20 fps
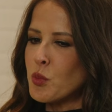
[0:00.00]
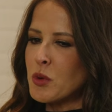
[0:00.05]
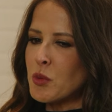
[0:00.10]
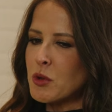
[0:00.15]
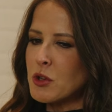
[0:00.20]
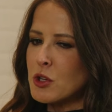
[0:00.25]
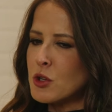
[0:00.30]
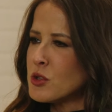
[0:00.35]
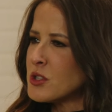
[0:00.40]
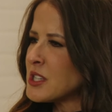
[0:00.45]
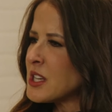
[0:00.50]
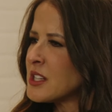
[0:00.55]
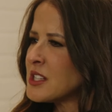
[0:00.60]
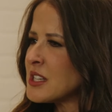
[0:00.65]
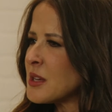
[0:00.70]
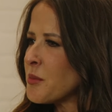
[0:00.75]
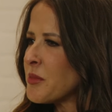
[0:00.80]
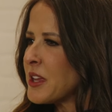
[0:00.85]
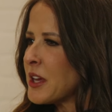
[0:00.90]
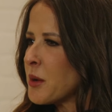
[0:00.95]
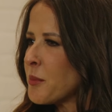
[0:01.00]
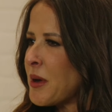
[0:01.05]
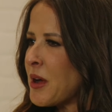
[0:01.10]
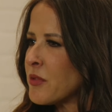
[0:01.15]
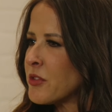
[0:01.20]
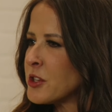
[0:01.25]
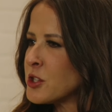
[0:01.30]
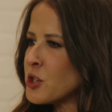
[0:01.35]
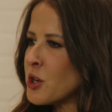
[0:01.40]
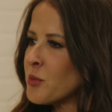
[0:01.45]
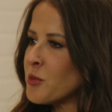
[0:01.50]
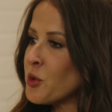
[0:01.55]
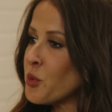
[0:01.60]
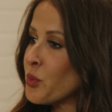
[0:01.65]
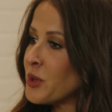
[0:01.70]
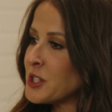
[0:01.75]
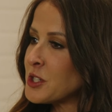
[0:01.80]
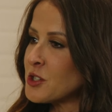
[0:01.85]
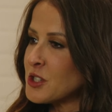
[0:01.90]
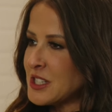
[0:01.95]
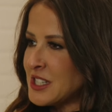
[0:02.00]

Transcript: you said something about the term the winter